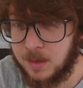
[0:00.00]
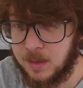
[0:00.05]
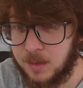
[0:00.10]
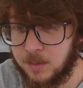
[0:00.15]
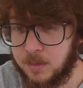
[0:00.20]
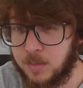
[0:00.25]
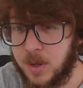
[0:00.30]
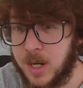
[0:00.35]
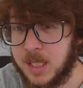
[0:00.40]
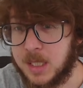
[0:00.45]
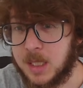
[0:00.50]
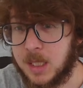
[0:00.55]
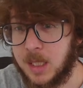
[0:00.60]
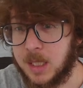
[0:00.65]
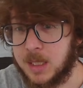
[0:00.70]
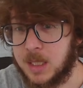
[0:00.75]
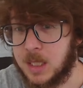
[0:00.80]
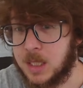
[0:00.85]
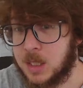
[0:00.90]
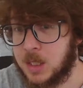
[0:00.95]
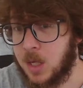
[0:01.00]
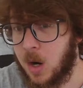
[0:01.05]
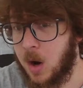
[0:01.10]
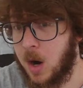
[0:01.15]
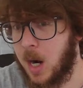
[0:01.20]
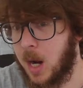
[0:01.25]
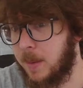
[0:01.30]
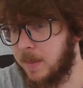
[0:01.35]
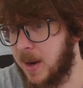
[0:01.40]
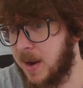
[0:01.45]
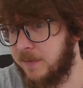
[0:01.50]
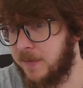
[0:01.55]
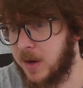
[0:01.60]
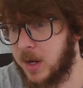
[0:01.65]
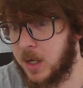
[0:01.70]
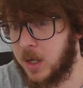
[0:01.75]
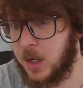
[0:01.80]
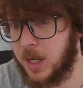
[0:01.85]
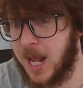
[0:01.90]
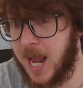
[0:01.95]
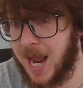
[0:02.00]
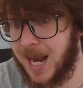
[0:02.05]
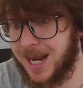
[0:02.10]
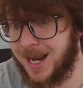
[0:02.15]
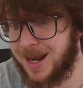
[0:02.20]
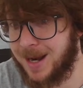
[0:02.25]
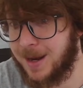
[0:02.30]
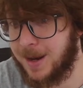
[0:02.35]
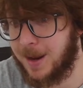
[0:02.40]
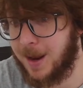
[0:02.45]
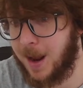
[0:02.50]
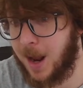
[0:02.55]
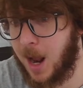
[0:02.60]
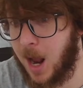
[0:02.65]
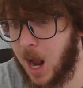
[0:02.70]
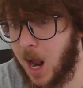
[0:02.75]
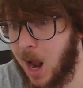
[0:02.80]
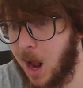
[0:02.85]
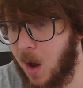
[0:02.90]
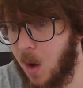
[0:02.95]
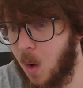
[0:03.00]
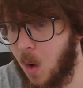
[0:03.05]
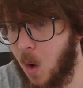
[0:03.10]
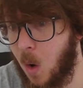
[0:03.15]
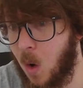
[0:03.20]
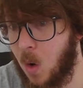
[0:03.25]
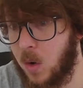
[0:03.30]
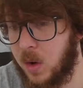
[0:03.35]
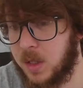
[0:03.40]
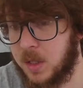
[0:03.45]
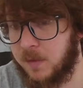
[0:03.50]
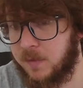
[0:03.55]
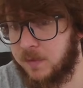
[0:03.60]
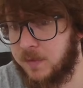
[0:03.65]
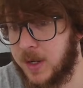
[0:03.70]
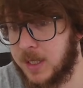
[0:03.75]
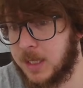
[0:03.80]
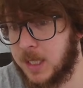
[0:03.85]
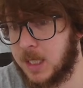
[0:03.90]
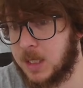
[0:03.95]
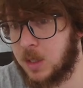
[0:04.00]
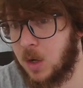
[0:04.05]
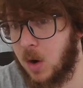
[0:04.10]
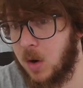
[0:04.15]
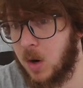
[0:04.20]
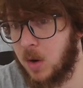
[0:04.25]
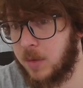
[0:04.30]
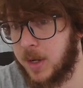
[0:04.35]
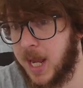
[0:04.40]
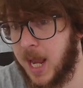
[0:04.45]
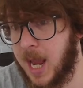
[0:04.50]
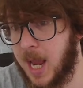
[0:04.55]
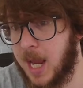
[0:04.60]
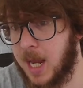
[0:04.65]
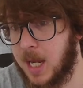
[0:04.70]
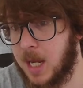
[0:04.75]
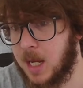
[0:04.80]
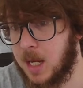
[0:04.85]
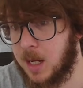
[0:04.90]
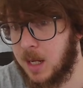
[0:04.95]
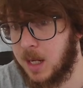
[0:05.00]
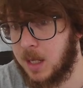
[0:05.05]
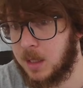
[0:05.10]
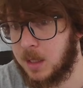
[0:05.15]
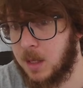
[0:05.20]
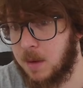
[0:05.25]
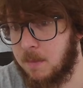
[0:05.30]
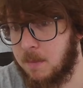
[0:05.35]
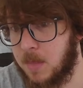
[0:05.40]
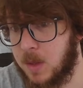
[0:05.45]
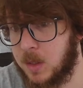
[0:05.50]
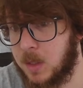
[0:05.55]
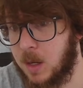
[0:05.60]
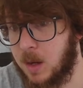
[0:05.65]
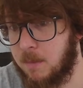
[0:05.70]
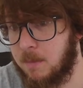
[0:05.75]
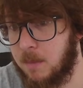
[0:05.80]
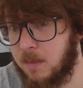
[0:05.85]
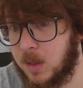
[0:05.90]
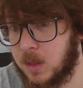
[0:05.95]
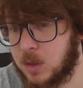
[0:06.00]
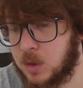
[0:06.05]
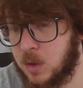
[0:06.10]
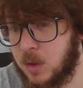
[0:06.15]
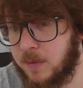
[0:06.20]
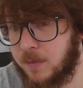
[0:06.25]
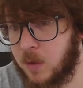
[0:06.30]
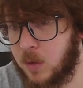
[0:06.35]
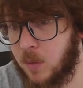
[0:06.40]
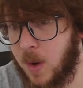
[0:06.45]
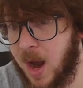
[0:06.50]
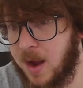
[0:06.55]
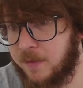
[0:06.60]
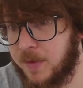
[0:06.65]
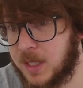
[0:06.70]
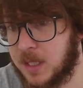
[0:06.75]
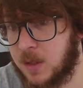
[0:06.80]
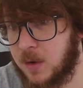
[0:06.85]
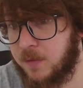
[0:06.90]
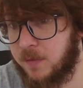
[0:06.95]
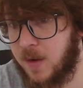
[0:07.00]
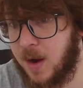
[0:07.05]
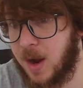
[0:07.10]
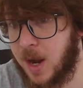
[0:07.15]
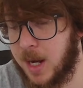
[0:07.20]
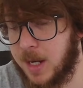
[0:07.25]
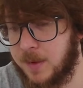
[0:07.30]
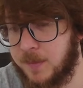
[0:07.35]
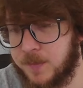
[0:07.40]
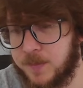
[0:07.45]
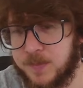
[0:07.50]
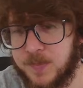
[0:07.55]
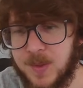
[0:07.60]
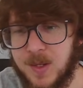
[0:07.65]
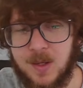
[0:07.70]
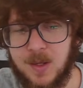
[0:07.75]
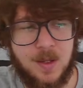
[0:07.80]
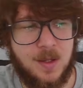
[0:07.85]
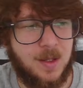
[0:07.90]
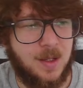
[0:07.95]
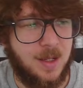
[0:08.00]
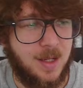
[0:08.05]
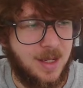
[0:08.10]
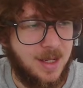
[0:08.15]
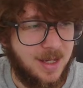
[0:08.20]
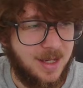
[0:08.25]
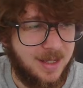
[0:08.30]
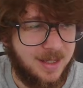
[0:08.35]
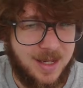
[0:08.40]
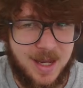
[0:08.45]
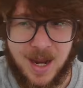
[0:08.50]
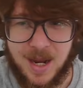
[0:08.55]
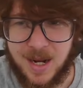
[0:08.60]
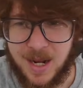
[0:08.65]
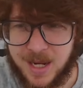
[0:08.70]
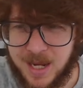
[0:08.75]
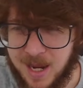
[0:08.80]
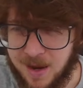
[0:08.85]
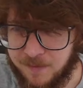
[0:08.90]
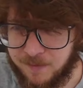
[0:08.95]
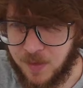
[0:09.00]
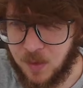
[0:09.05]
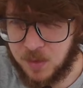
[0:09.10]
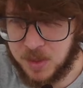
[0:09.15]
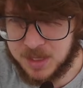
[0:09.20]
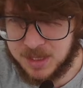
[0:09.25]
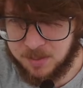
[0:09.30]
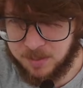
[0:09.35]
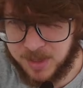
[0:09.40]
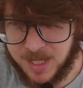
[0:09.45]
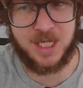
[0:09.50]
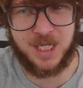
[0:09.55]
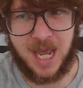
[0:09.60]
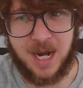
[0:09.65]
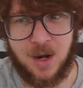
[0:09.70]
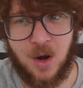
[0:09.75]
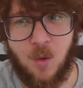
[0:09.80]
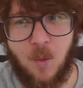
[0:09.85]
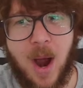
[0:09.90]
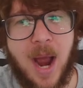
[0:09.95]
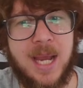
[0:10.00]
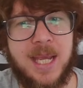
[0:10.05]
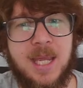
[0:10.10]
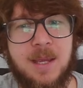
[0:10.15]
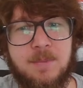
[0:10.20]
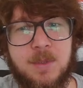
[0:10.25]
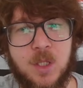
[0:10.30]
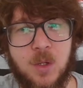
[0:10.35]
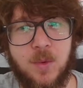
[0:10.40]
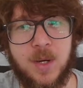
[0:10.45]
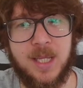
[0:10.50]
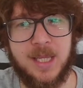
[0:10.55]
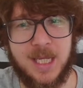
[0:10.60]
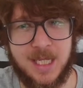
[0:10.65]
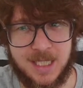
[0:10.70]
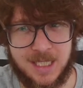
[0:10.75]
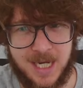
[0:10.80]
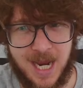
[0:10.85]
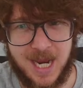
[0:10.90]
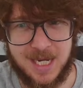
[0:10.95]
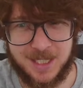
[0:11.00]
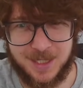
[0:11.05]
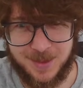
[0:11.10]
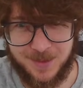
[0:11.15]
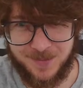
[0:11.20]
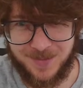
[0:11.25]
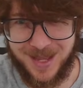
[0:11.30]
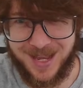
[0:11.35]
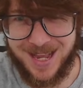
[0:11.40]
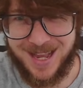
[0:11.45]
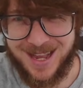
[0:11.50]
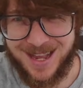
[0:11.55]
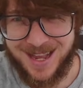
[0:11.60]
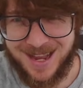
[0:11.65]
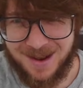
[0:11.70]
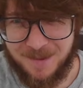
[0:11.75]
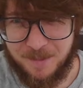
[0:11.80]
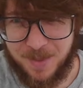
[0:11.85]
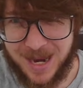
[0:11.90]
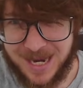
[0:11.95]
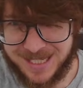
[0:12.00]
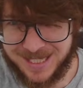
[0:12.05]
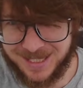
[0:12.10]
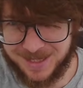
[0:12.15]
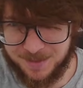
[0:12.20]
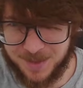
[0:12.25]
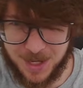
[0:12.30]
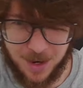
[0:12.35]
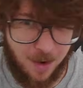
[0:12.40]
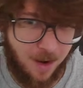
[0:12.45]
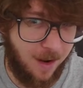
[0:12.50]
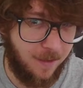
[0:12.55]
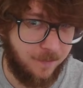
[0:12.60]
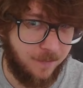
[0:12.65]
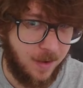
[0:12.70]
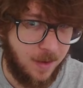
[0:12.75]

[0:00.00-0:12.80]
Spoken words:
Press click to start. I'm not very good at it. The physics are okay. The sort of graphics are fine. God, I can't focus and play. I don't know why I keep doing this test. Pisses me off.